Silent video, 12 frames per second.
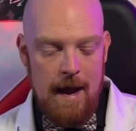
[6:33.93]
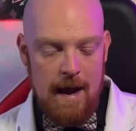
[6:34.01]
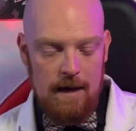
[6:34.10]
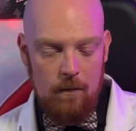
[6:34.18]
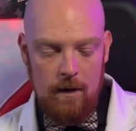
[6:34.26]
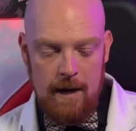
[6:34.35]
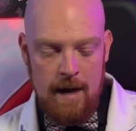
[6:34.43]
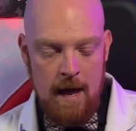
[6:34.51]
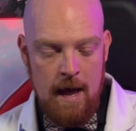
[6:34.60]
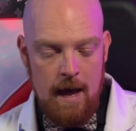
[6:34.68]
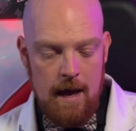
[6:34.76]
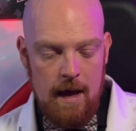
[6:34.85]
Anyway,
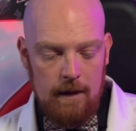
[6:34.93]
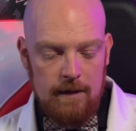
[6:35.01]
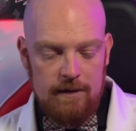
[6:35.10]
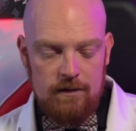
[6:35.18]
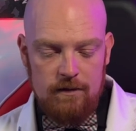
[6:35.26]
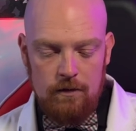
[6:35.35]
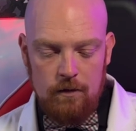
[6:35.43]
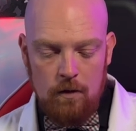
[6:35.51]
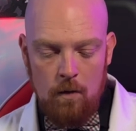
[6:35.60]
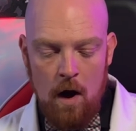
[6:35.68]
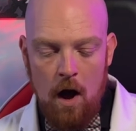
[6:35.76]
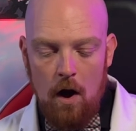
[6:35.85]
uh, let's
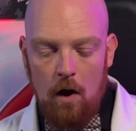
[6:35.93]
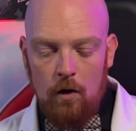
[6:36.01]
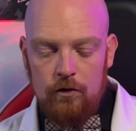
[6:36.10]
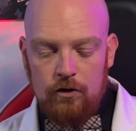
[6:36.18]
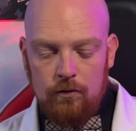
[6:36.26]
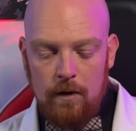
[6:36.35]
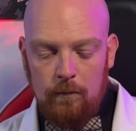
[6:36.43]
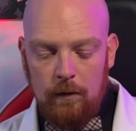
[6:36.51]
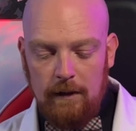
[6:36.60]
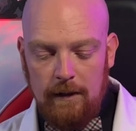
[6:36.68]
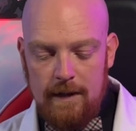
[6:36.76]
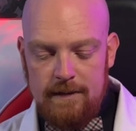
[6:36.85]
do ultra
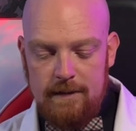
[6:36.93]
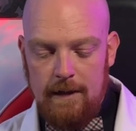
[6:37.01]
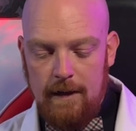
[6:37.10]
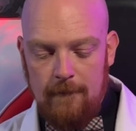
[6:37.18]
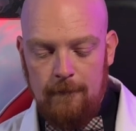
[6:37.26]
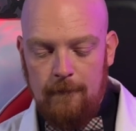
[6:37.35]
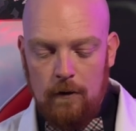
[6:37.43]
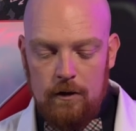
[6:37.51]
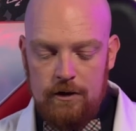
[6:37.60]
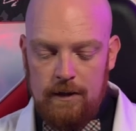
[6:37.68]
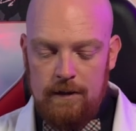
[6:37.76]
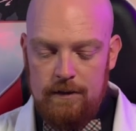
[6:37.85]
realistic
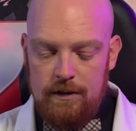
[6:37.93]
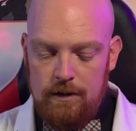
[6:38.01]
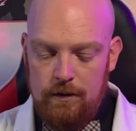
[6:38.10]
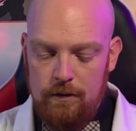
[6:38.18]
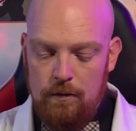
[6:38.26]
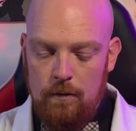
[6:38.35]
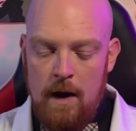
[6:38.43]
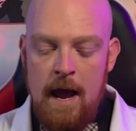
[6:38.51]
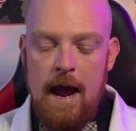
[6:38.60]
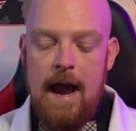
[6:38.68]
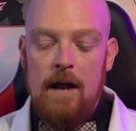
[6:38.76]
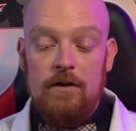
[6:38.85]
version two.
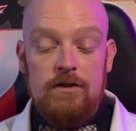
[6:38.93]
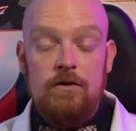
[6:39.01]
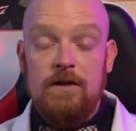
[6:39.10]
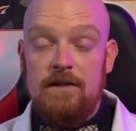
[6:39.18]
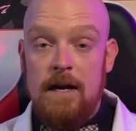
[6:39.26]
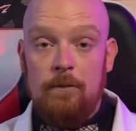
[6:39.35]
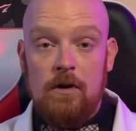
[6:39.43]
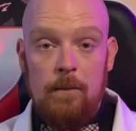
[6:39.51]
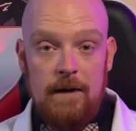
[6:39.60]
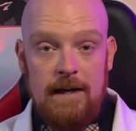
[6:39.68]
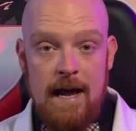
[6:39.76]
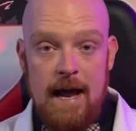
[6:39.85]
And let's use the same
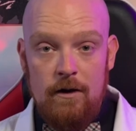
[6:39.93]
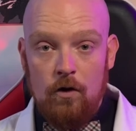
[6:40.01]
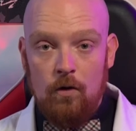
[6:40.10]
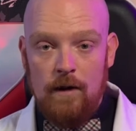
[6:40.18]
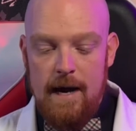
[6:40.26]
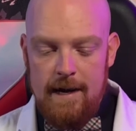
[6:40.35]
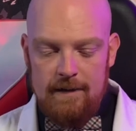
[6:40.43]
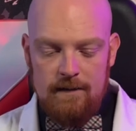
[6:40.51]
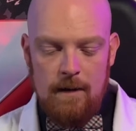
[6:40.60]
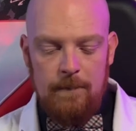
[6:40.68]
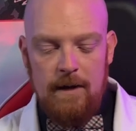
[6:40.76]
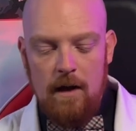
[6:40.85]
prompt again, creating
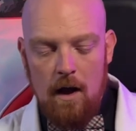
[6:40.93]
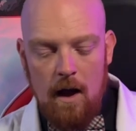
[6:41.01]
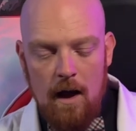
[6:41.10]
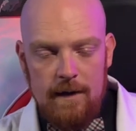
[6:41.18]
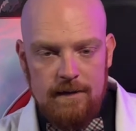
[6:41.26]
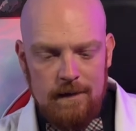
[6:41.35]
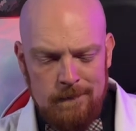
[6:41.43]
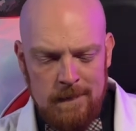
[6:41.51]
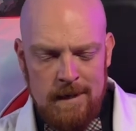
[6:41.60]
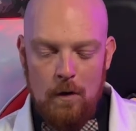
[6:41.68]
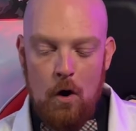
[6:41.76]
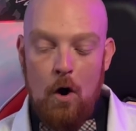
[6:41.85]
something awesome.
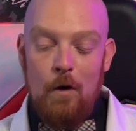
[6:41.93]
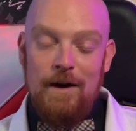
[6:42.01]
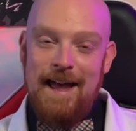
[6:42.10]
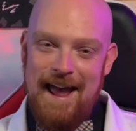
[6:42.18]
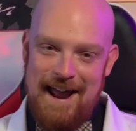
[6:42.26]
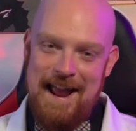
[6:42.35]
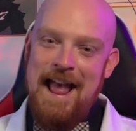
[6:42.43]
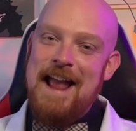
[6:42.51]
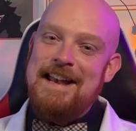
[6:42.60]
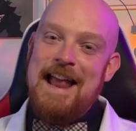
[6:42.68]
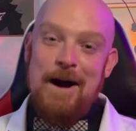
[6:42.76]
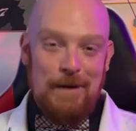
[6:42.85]
Okay,
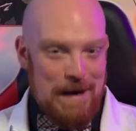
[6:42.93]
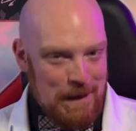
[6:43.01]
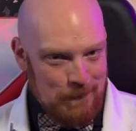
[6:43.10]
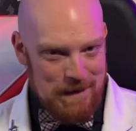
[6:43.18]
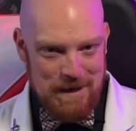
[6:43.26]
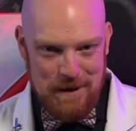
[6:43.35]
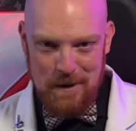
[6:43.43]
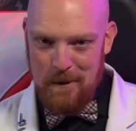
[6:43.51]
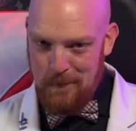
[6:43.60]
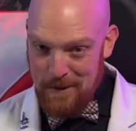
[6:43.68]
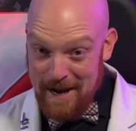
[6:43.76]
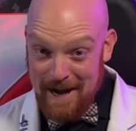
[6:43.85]
now here we go.
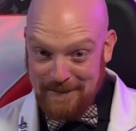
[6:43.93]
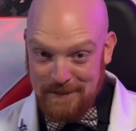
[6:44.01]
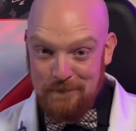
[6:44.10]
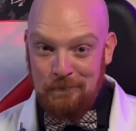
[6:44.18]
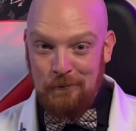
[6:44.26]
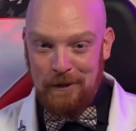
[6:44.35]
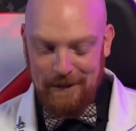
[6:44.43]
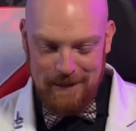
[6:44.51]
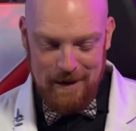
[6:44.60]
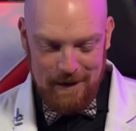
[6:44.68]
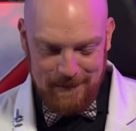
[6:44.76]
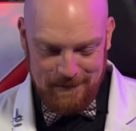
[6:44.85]
We got some
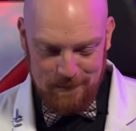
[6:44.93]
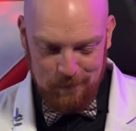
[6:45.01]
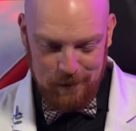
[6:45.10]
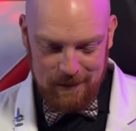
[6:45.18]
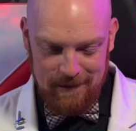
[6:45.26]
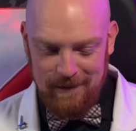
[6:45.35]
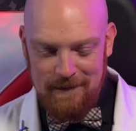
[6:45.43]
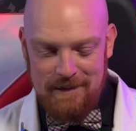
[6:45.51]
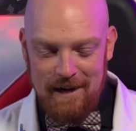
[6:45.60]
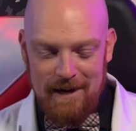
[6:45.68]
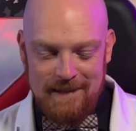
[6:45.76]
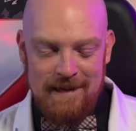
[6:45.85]
really awesome looking
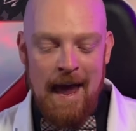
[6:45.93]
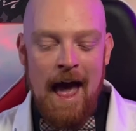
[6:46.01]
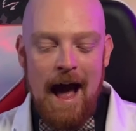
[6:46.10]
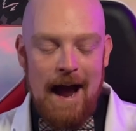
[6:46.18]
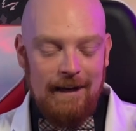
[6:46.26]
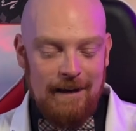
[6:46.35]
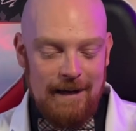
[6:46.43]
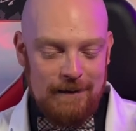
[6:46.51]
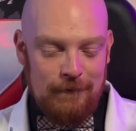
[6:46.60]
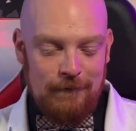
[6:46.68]
ducks. I like the